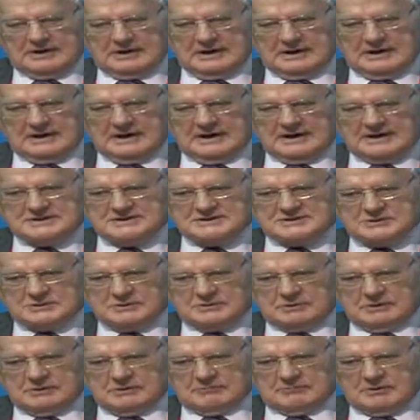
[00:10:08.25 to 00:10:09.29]
It leads
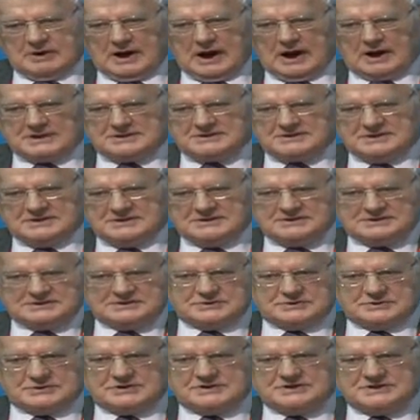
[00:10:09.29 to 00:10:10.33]
to a reluctance
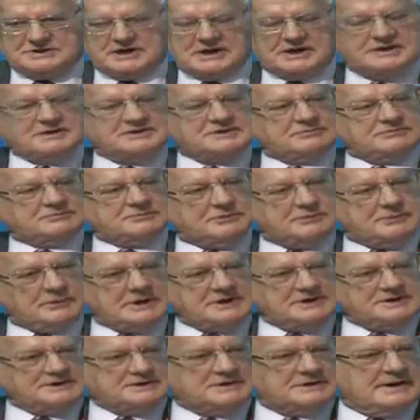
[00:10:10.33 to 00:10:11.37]
to exchange
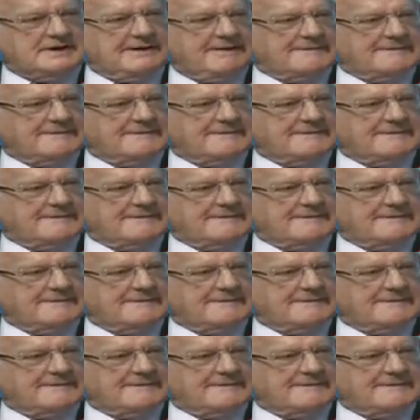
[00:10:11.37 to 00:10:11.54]
information,